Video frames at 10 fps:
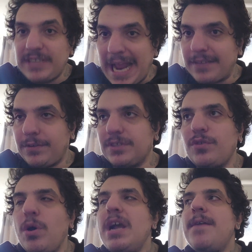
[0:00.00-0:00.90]
Dexter.
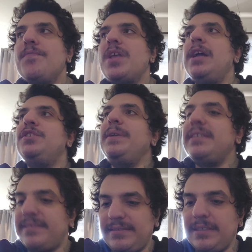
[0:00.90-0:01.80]
So during
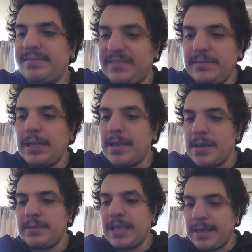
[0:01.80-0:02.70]

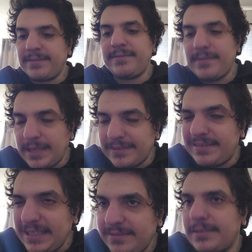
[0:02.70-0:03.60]
the
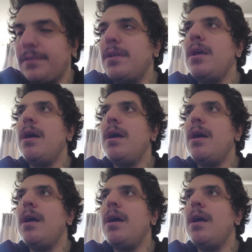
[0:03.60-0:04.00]
season,